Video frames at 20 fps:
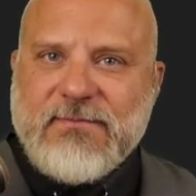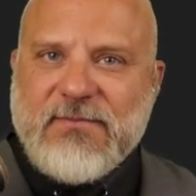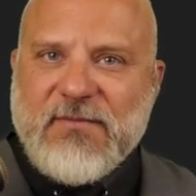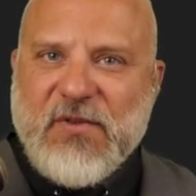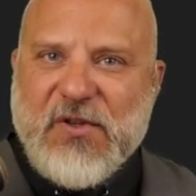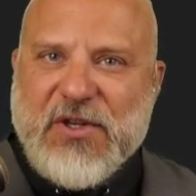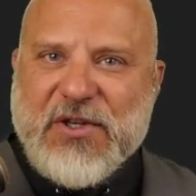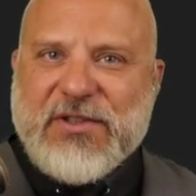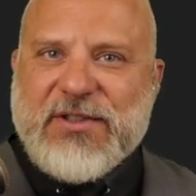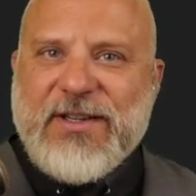
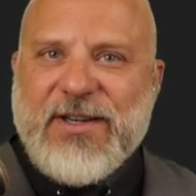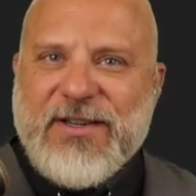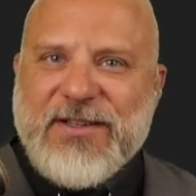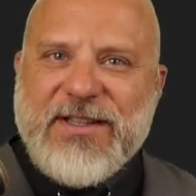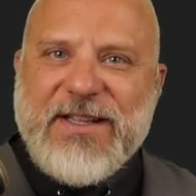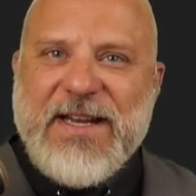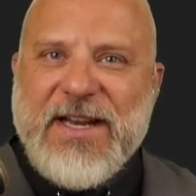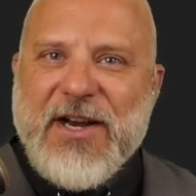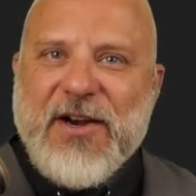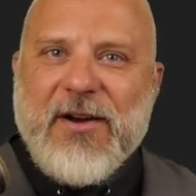
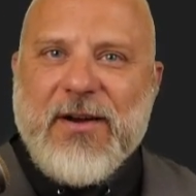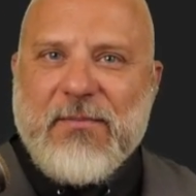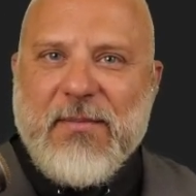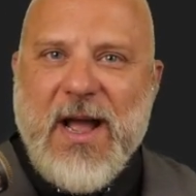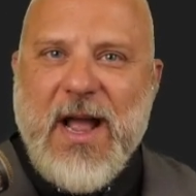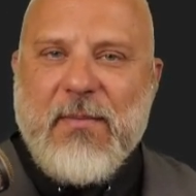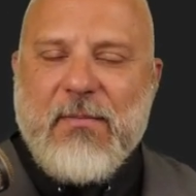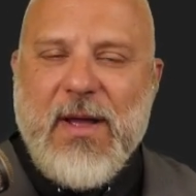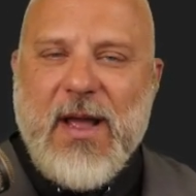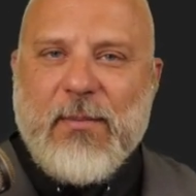Clearly here in my
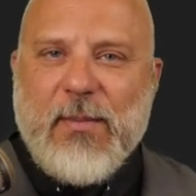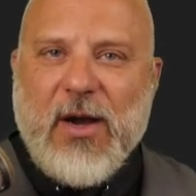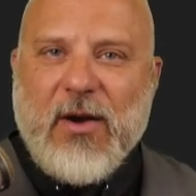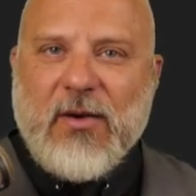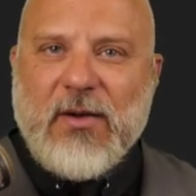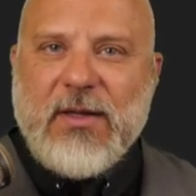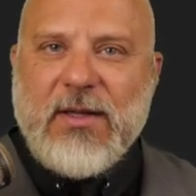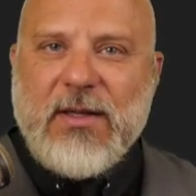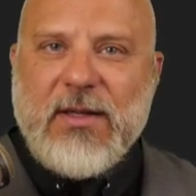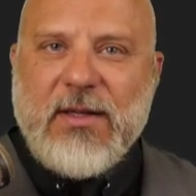memo.
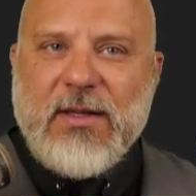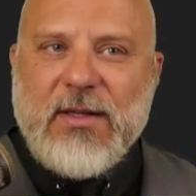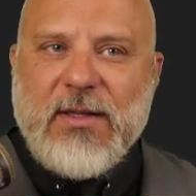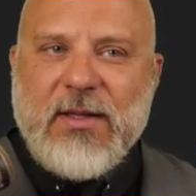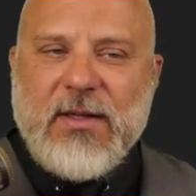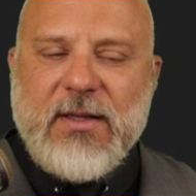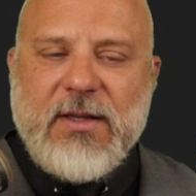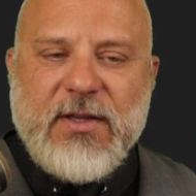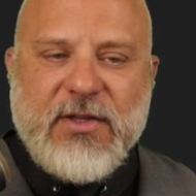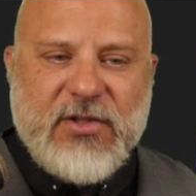
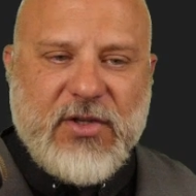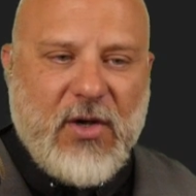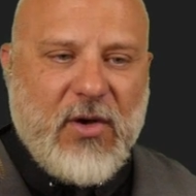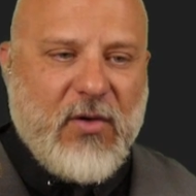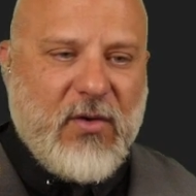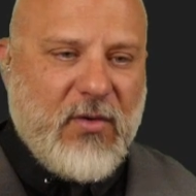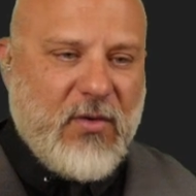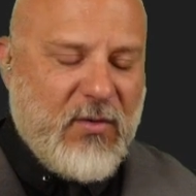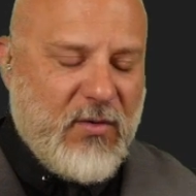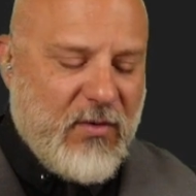
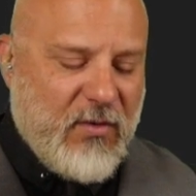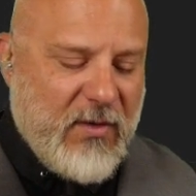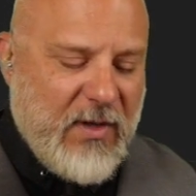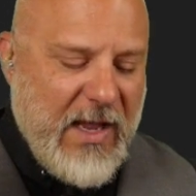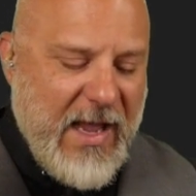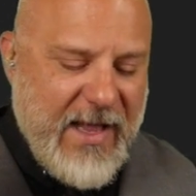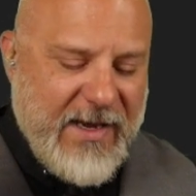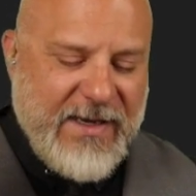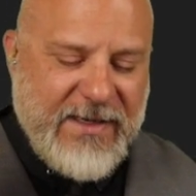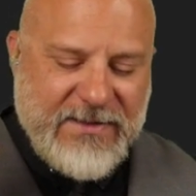So
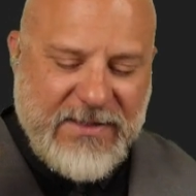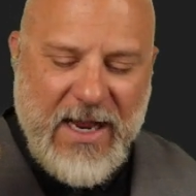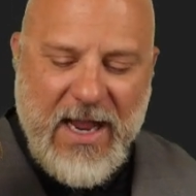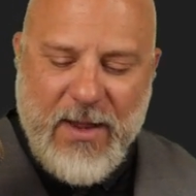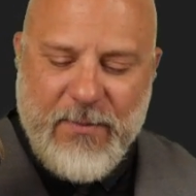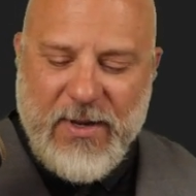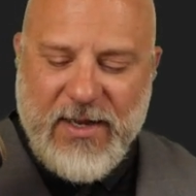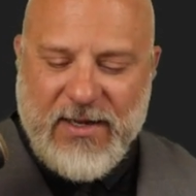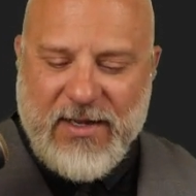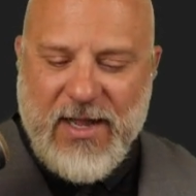anytime
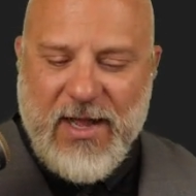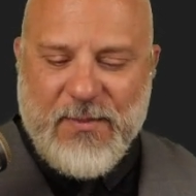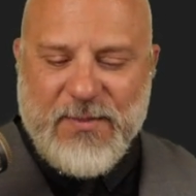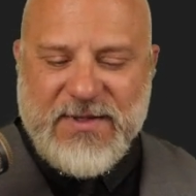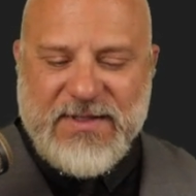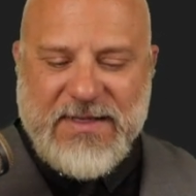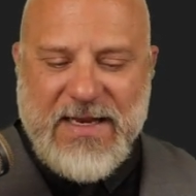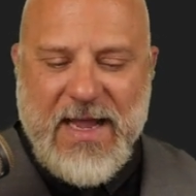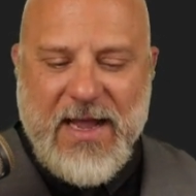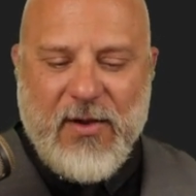it comes
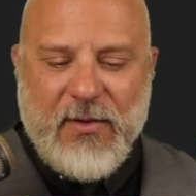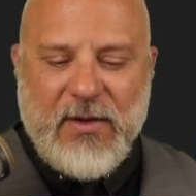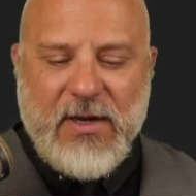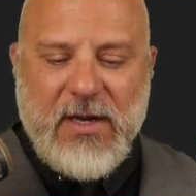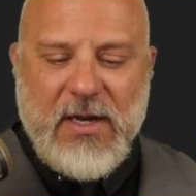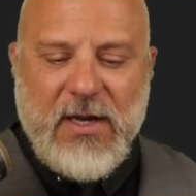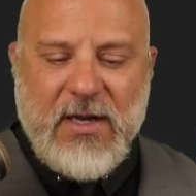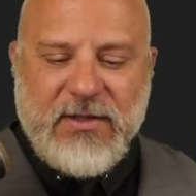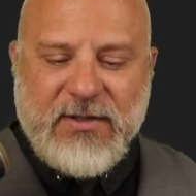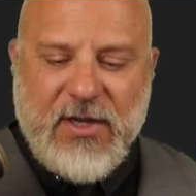down
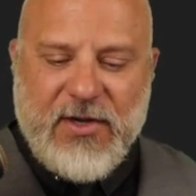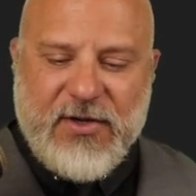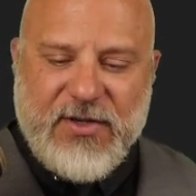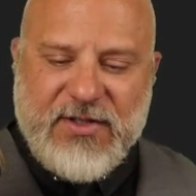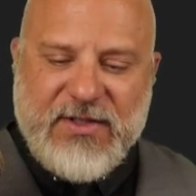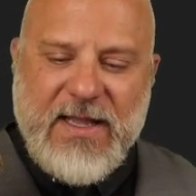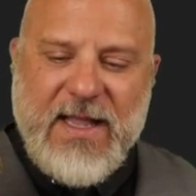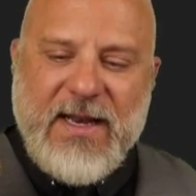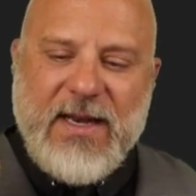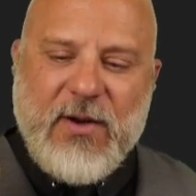to
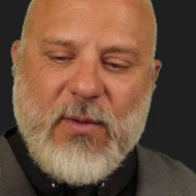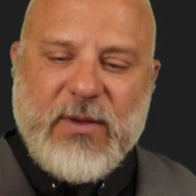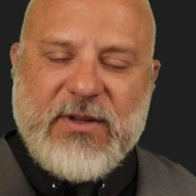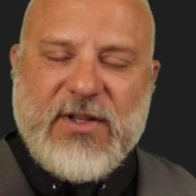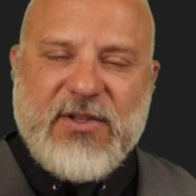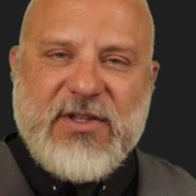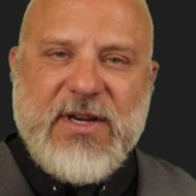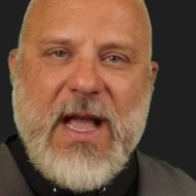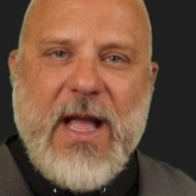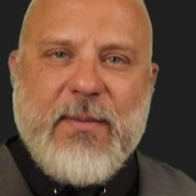understanding what the
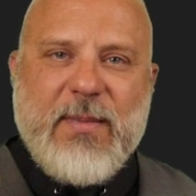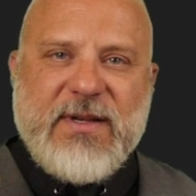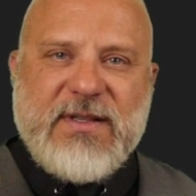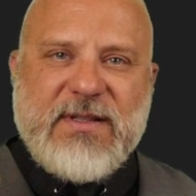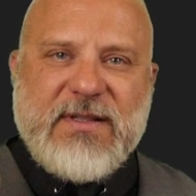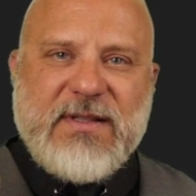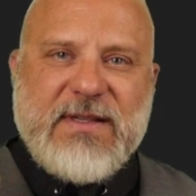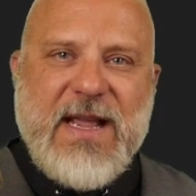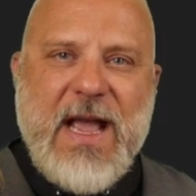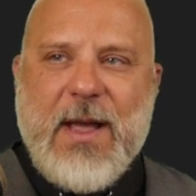job is as
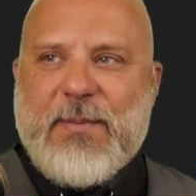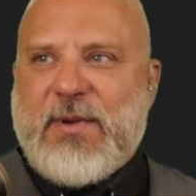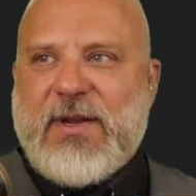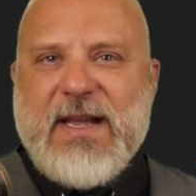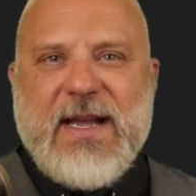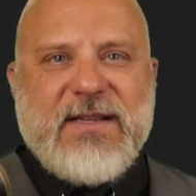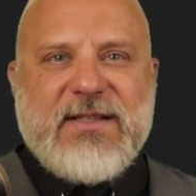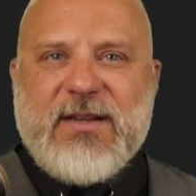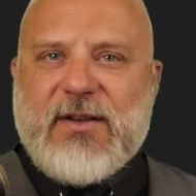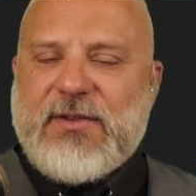a cop, you
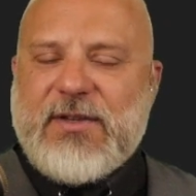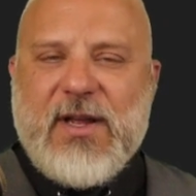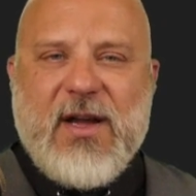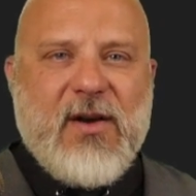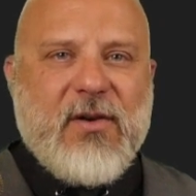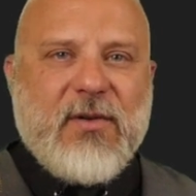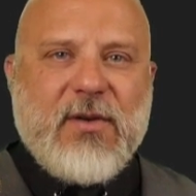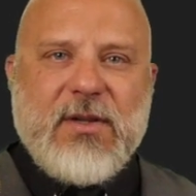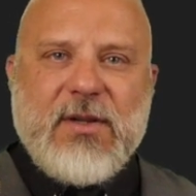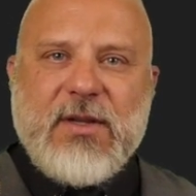guys don't
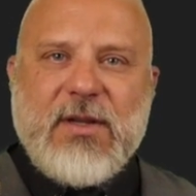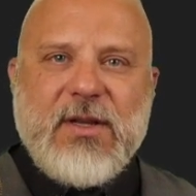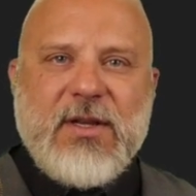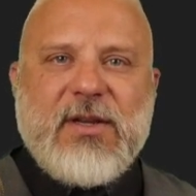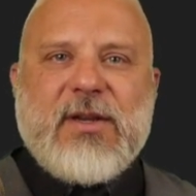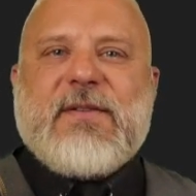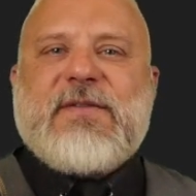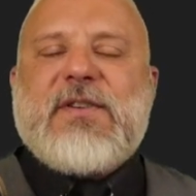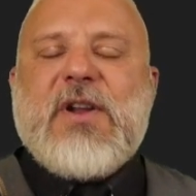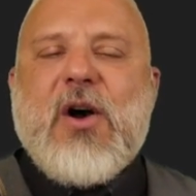know. You
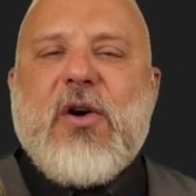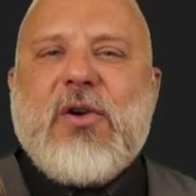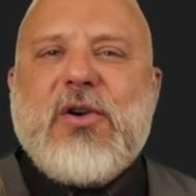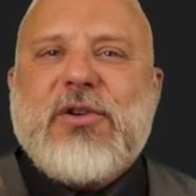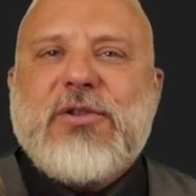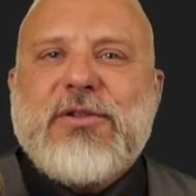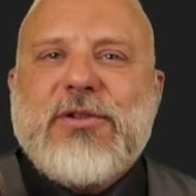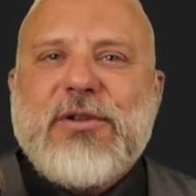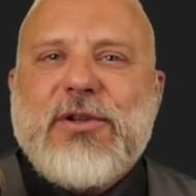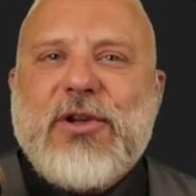have no
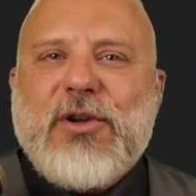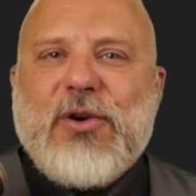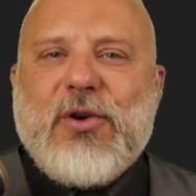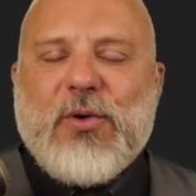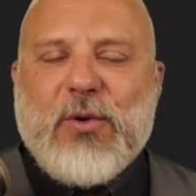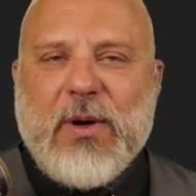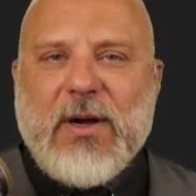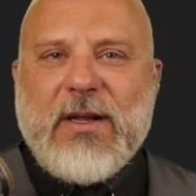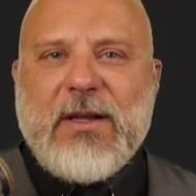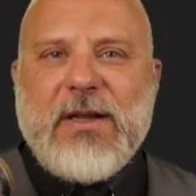
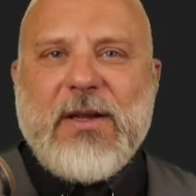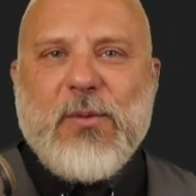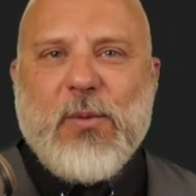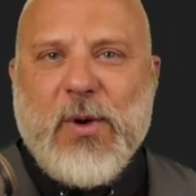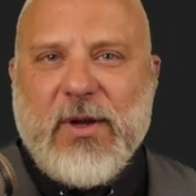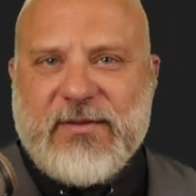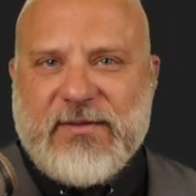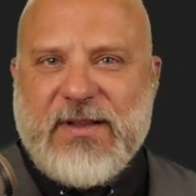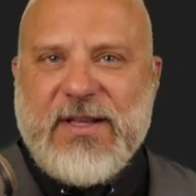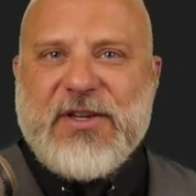clue
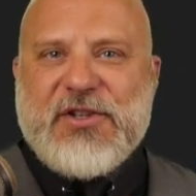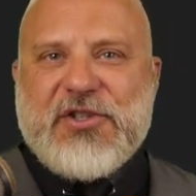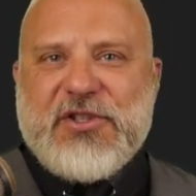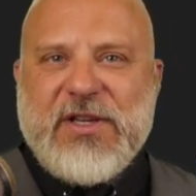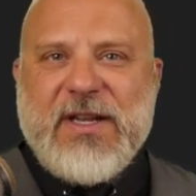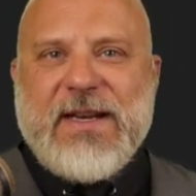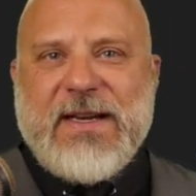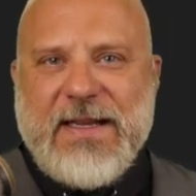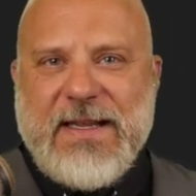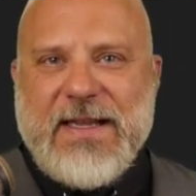what this
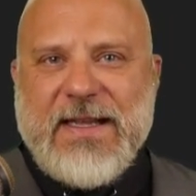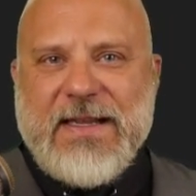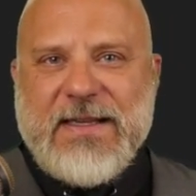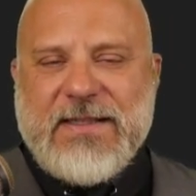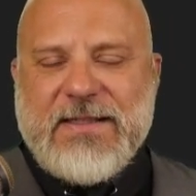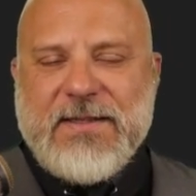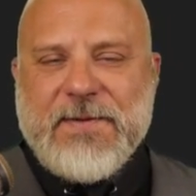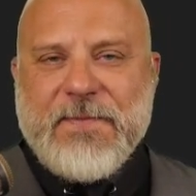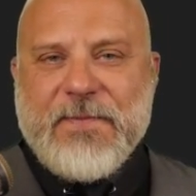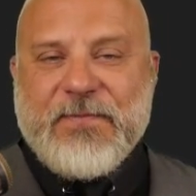shit
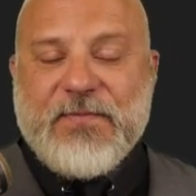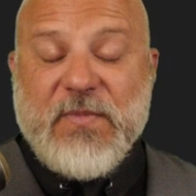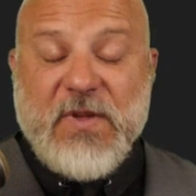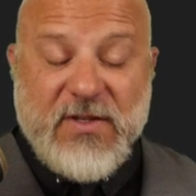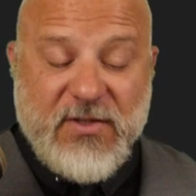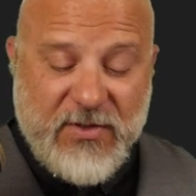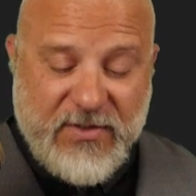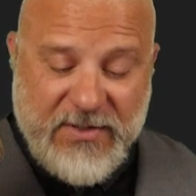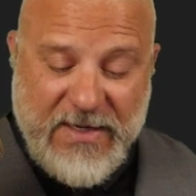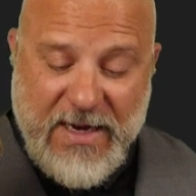is.
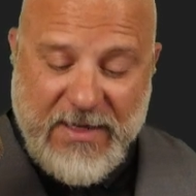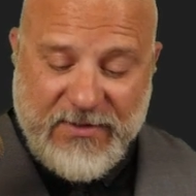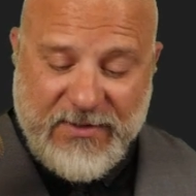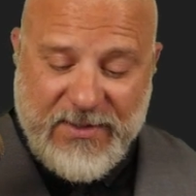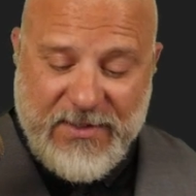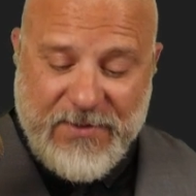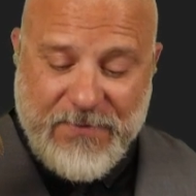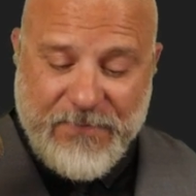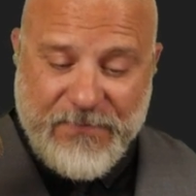So sadly,